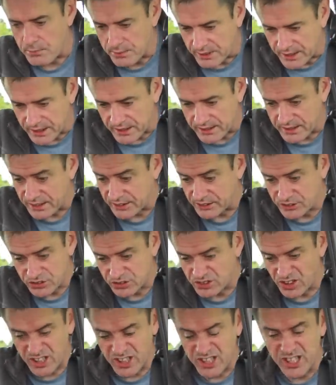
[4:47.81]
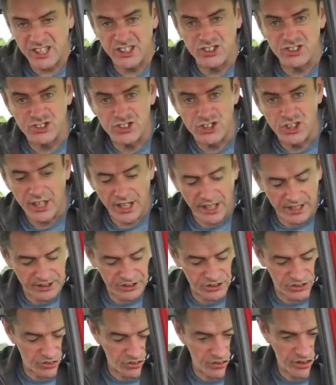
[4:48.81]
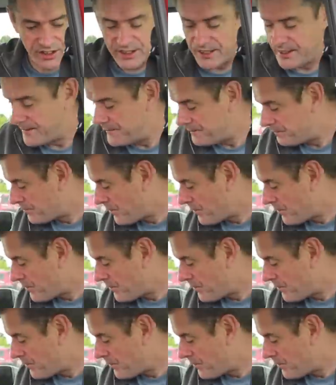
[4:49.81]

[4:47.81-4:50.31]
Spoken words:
complicated thing, it's just on a hinge. End of story.